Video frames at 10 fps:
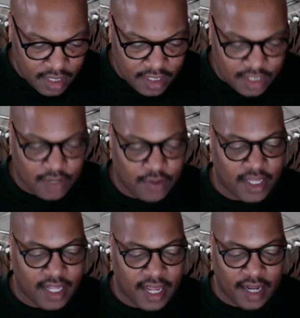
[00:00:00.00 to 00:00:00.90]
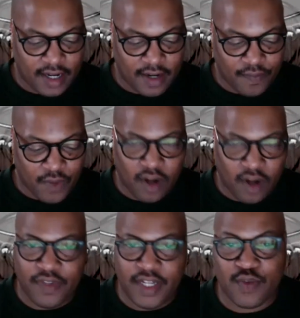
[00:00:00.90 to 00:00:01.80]
so that all
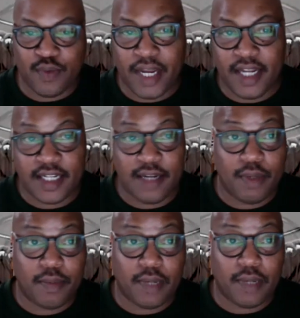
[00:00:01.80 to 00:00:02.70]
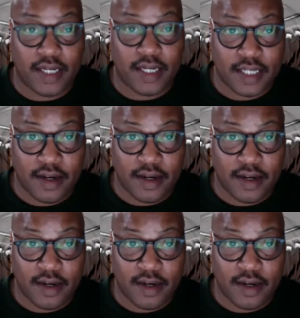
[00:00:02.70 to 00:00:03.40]
of these remains can be placed there.